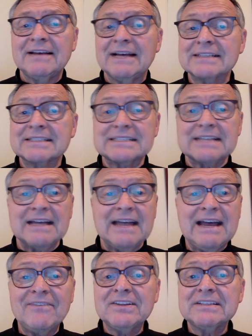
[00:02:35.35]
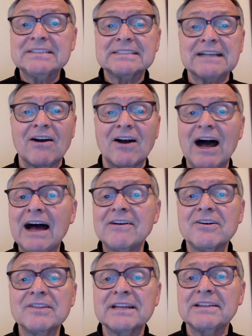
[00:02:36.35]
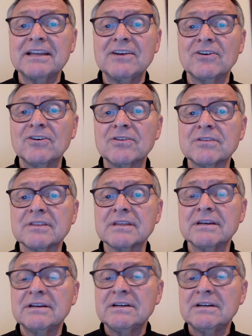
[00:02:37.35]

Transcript: "As the heavens are higher than the earth,